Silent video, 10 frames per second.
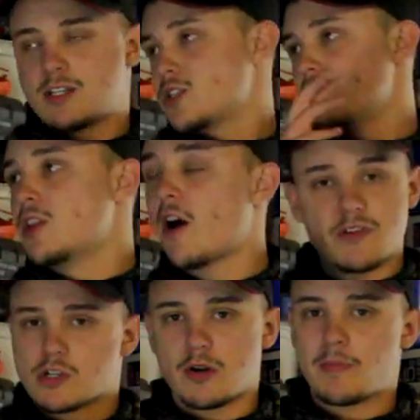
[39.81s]
is just
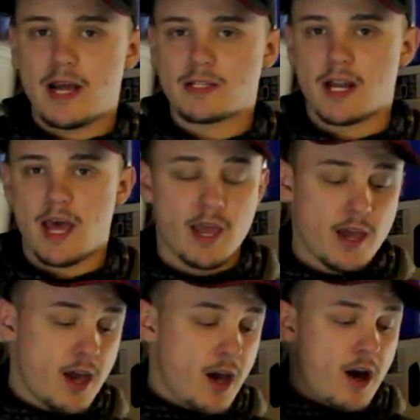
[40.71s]
nothing's going to plan today.
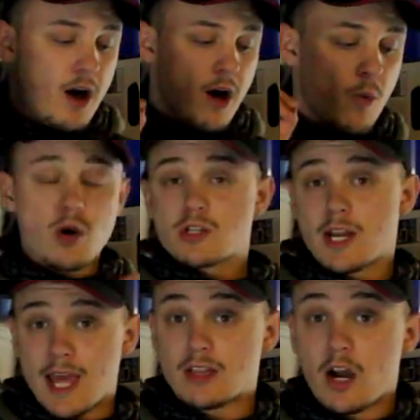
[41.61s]
I was
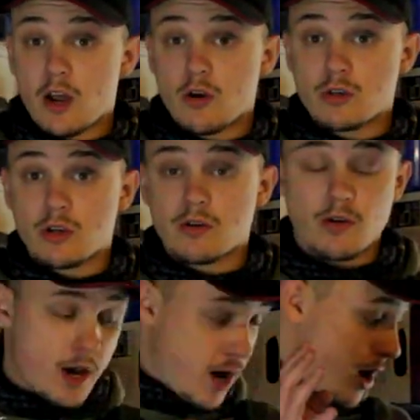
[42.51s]
going to get dynoed
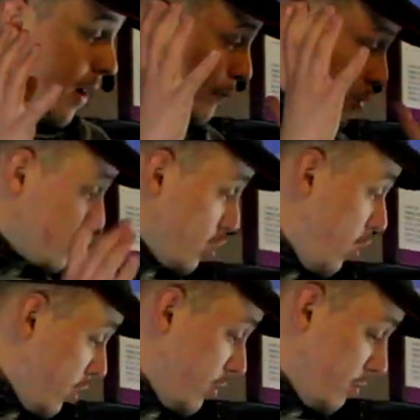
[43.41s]
uh,
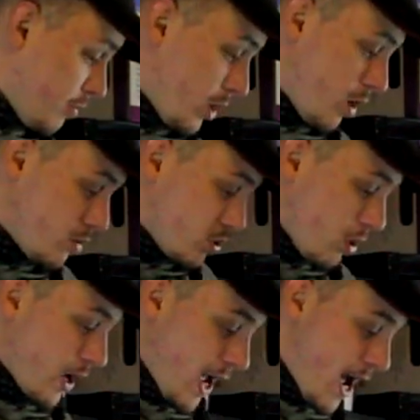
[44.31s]
stock, you know,
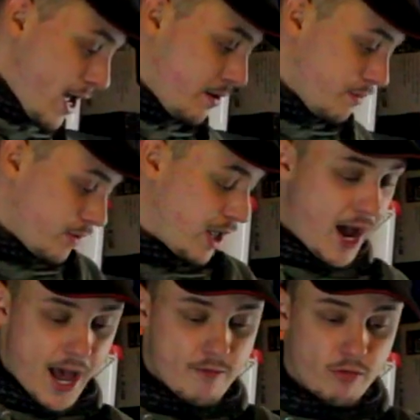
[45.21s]
stock can,
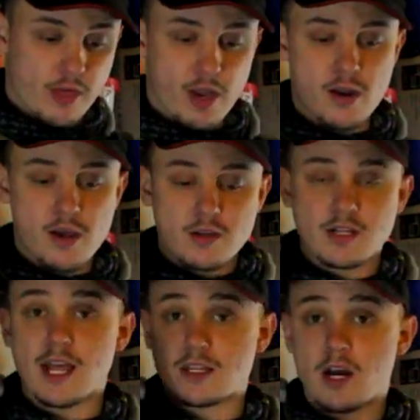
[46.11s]
cat, everything. I
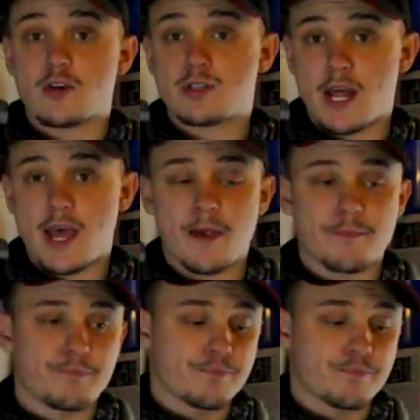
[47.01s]
going to get dynoed today,